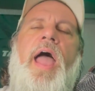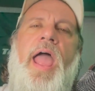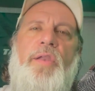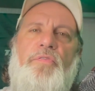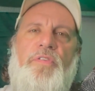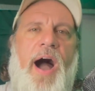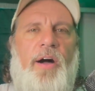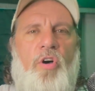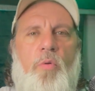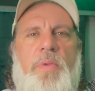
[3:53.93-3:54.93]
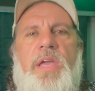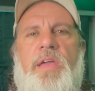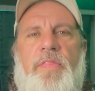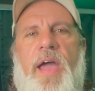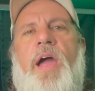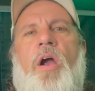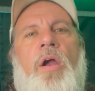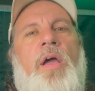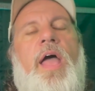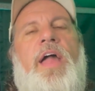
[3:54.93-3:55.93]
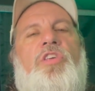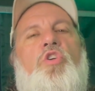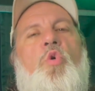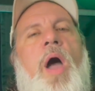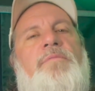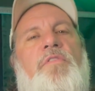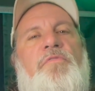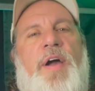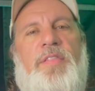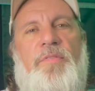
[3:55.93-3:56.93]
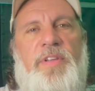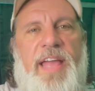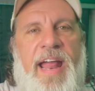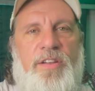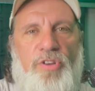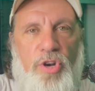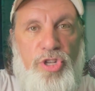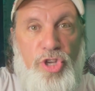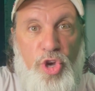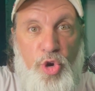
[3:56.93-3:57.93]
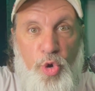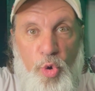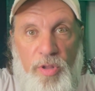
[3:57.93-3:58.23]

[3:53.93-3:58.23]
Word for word: and follow me there and you have effectively entered two